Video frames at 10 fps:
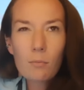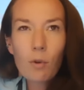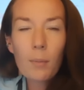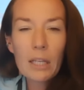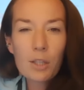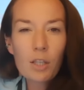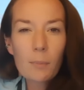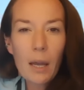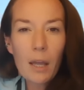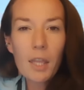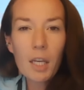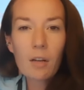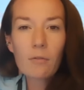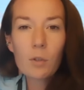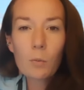probably just about thick
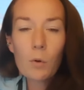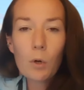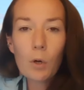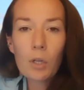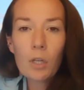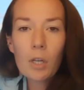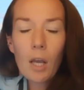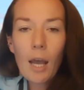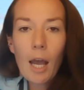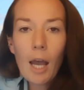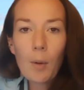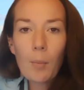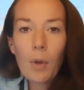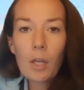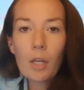enough to walk on, and
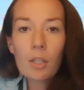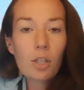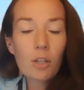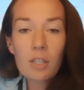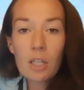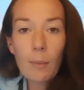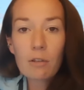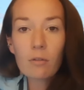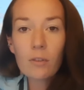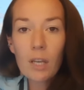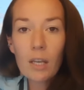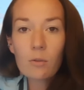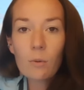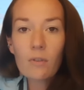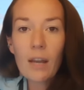just in a matter of
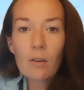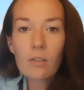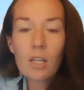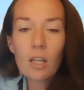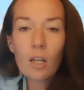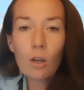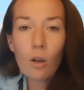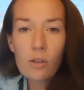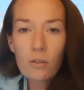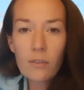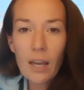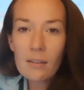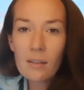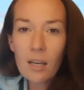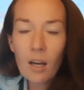years we've now seen a loss of that
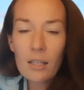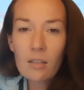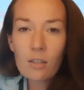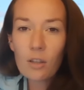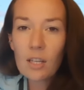sea ice, so that